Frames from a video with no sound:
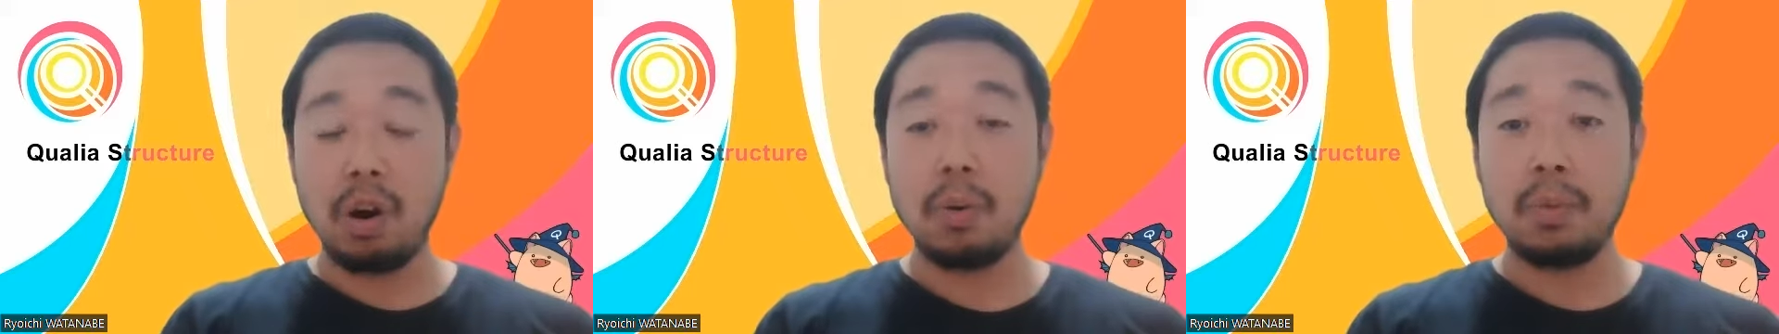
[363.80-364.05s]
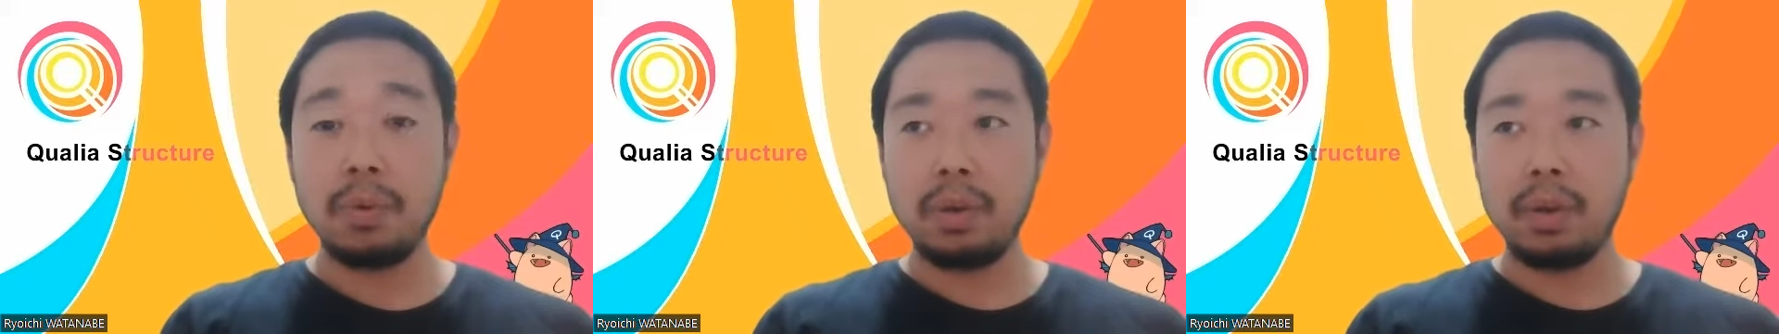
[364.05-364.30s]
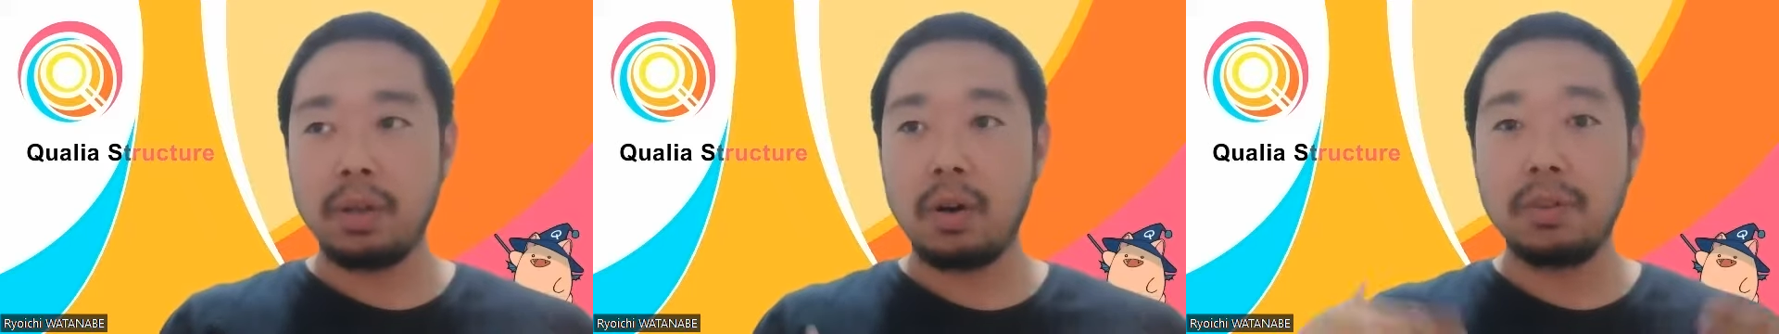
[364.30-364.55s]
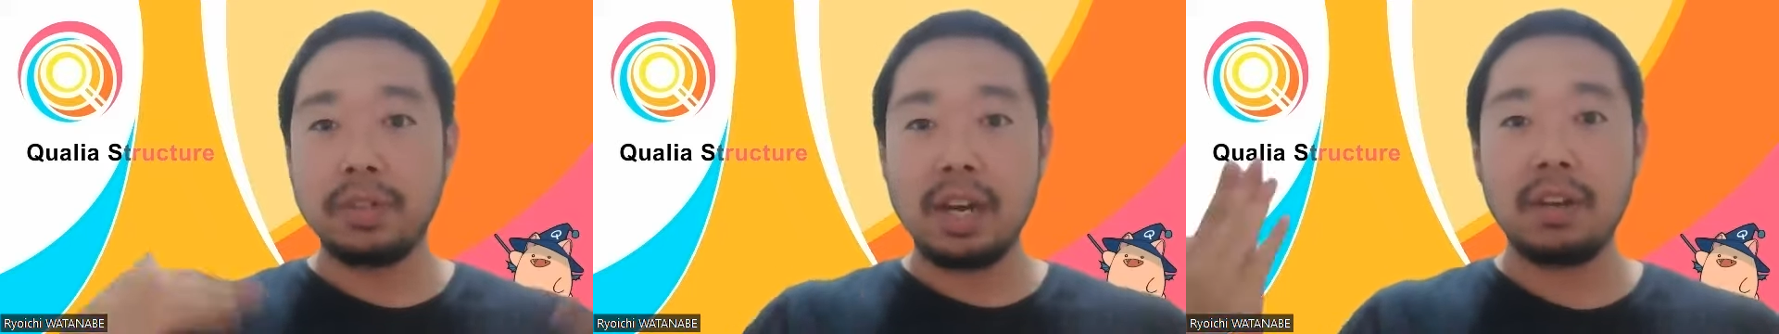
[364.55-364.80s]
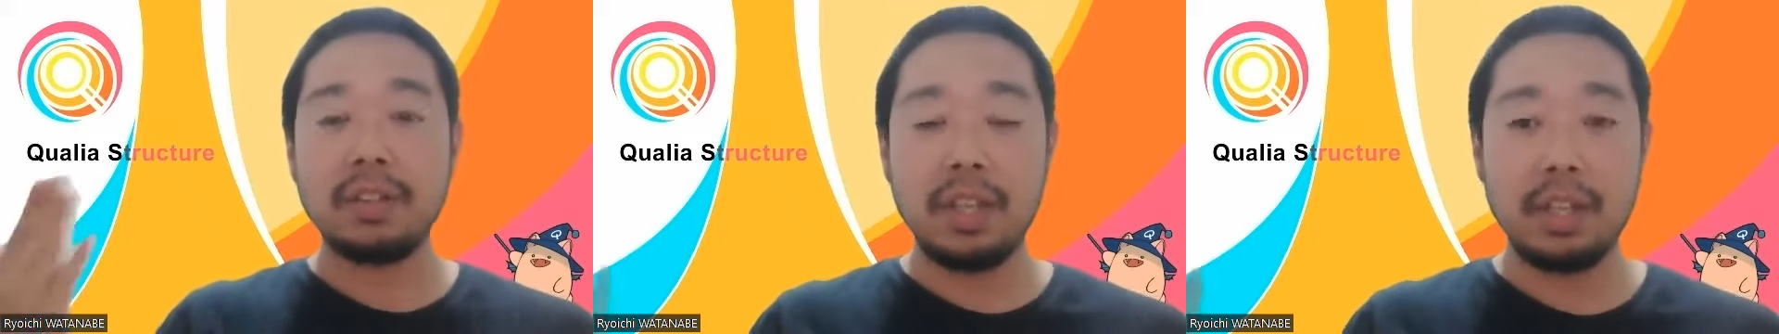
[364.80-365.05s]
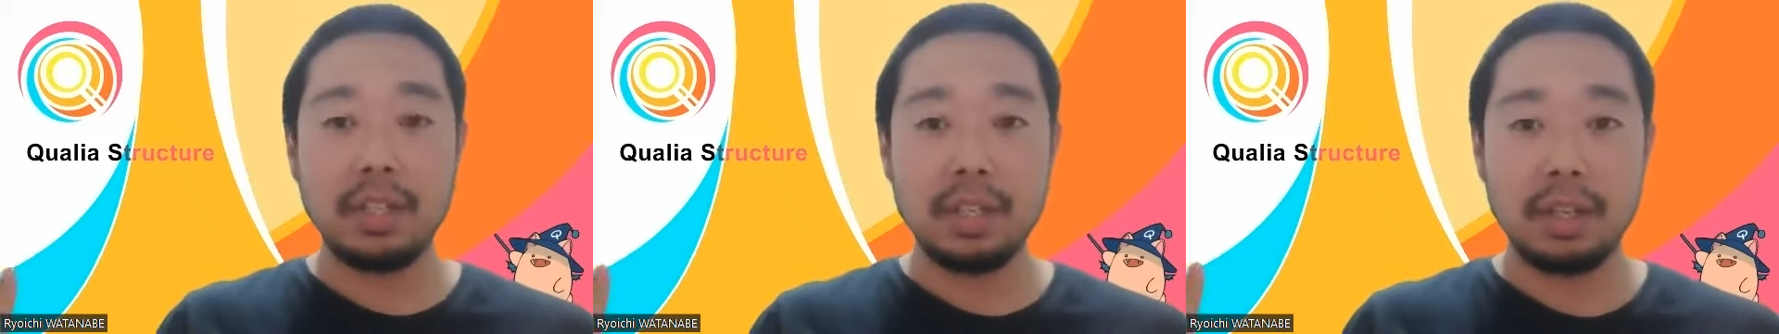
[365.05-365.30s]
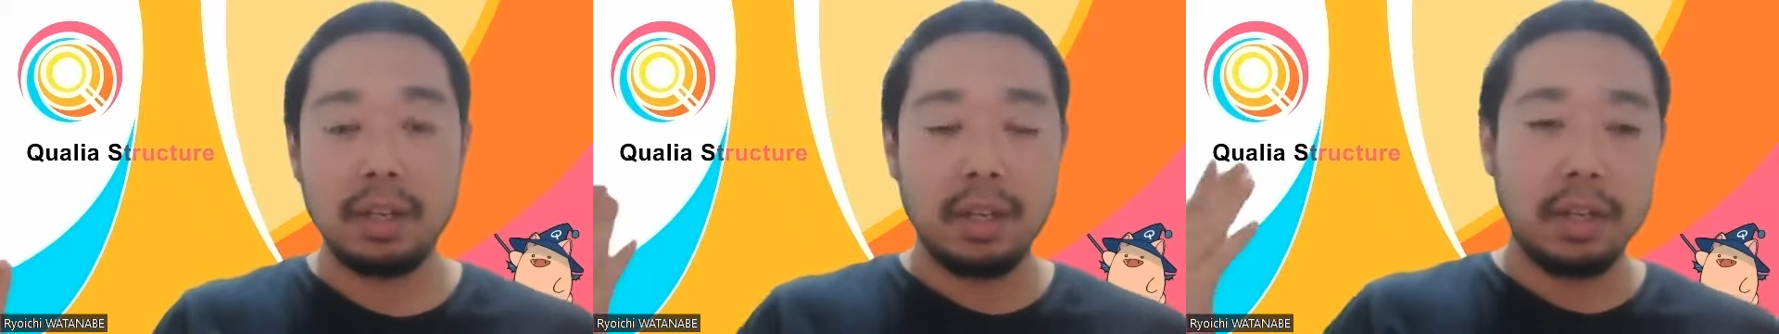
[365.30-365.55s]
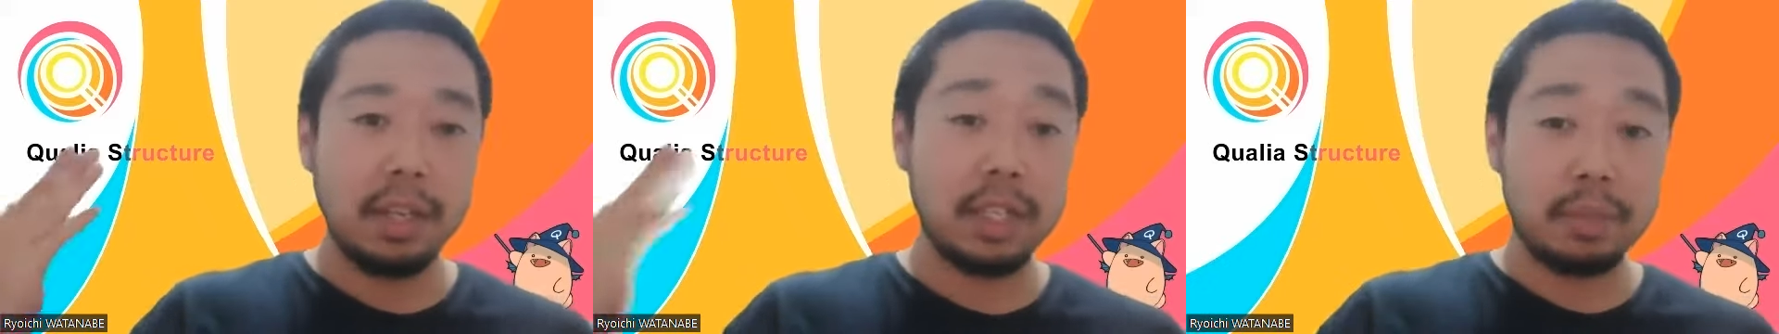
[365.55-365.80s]
of conducting the
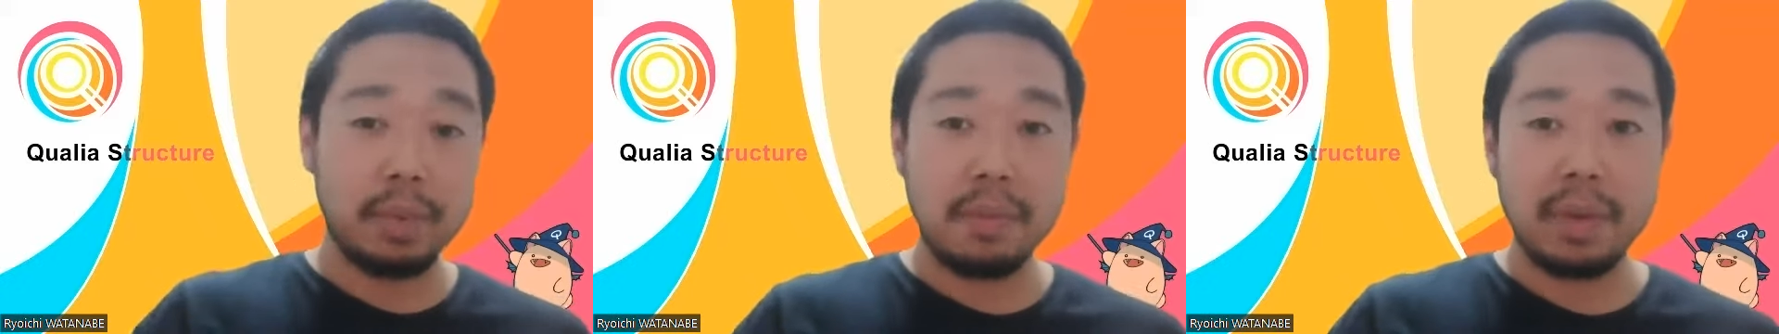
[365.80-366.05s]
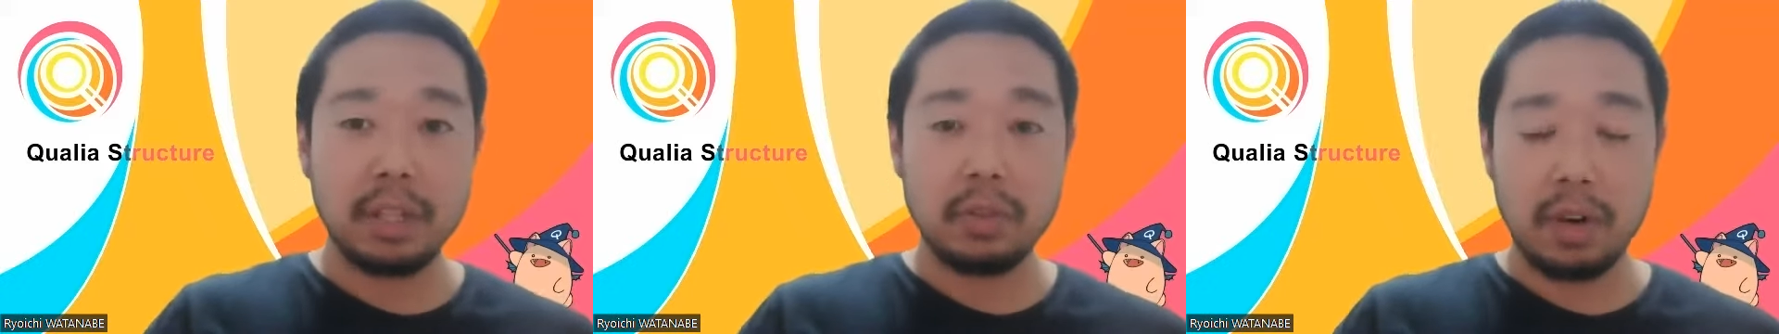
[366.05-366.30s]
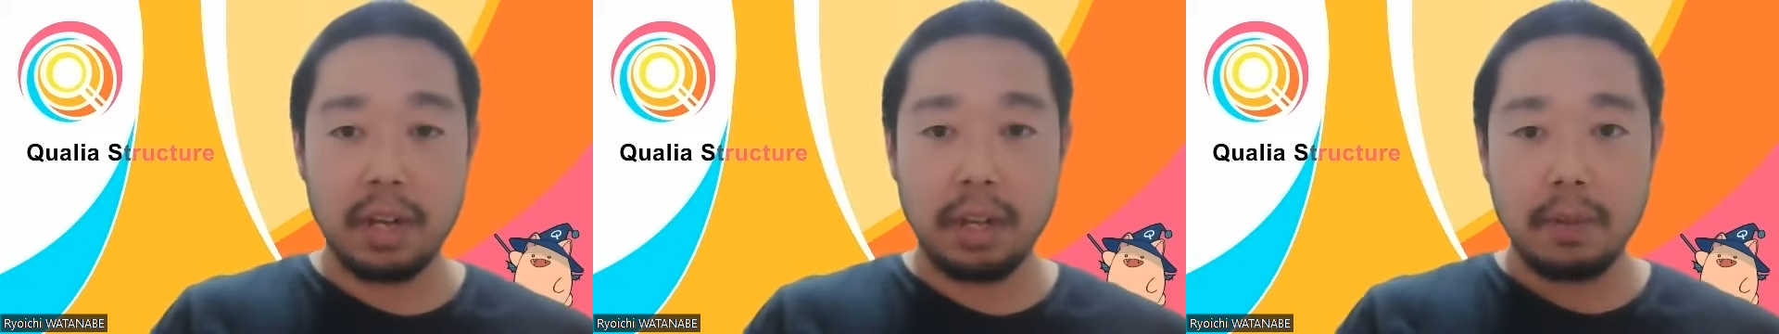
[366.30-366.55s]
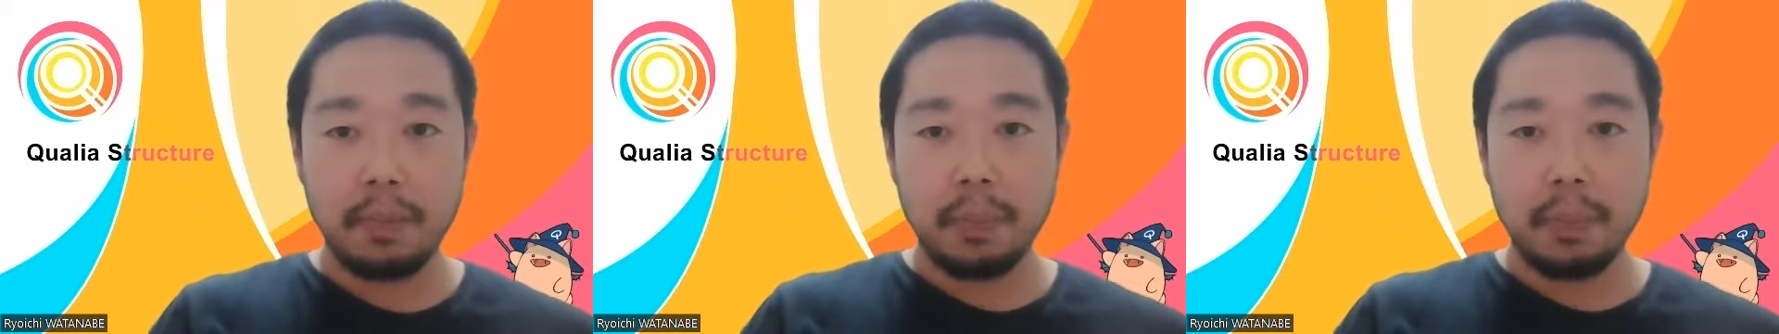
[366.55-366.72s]
experiment, right?